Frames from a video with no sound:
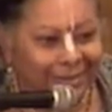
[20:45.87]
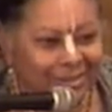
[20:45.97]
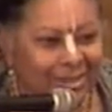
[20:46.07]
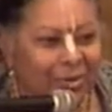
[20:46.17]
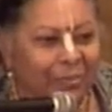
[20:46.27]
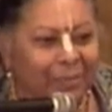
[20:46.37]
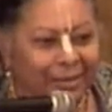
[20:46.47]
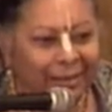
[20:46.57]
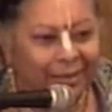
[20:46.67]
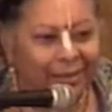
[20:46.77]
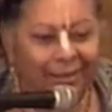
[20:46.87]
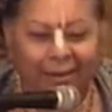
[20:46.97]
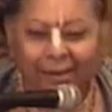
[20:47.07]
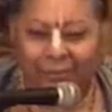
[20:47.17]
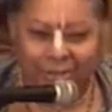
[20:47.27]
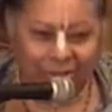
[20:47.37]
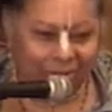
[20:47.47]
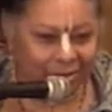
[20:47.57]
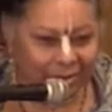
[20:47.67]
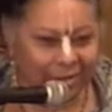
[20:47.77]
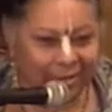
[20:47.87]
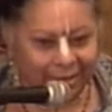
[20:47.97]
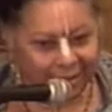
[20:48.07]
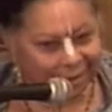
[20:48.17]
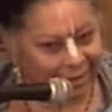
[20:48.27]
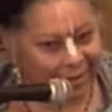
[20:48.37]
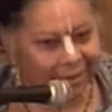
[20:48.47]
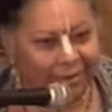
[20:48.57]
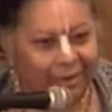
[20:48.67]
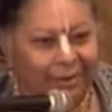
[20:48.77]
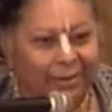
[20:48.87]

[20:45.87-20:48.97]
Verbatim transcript: So many of the children that are here,